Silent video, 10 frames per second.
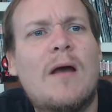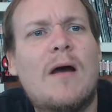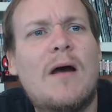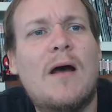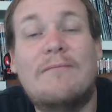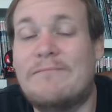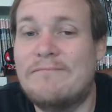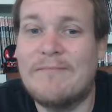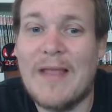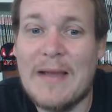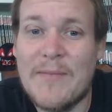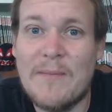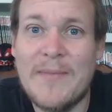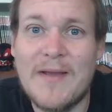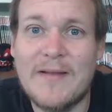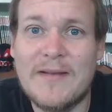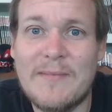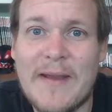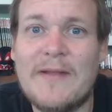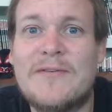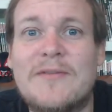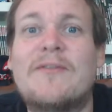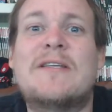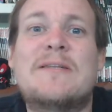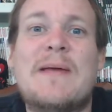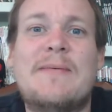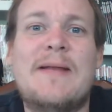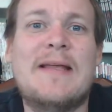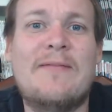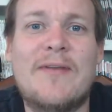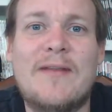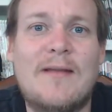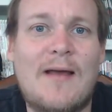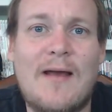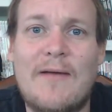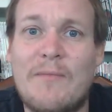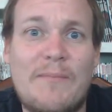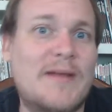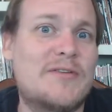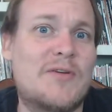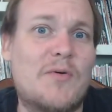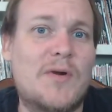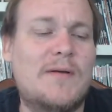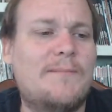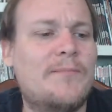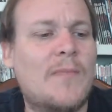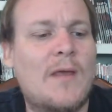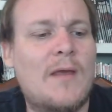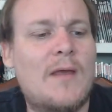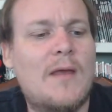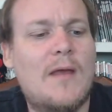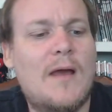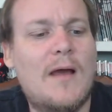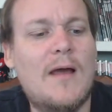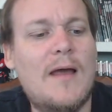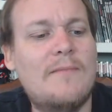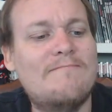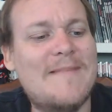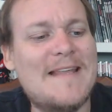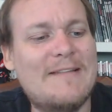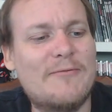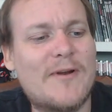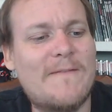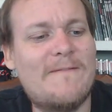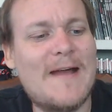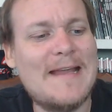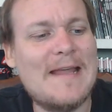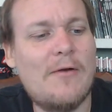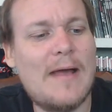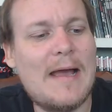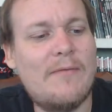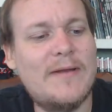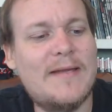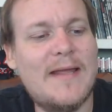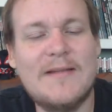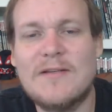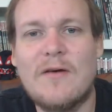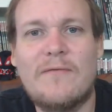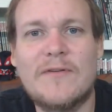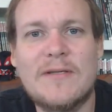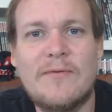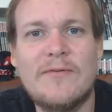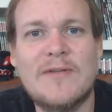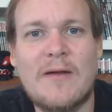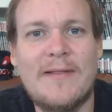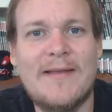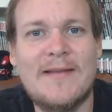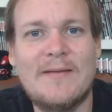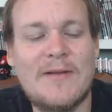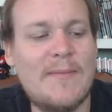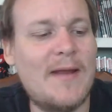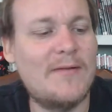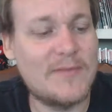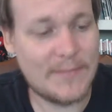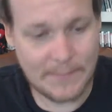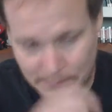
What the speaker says: Uh, I'm not big on tomatoes, so don't expect me to give it the best score. We're going to find out how it tastes, though, for someone who's not really into tomatoes.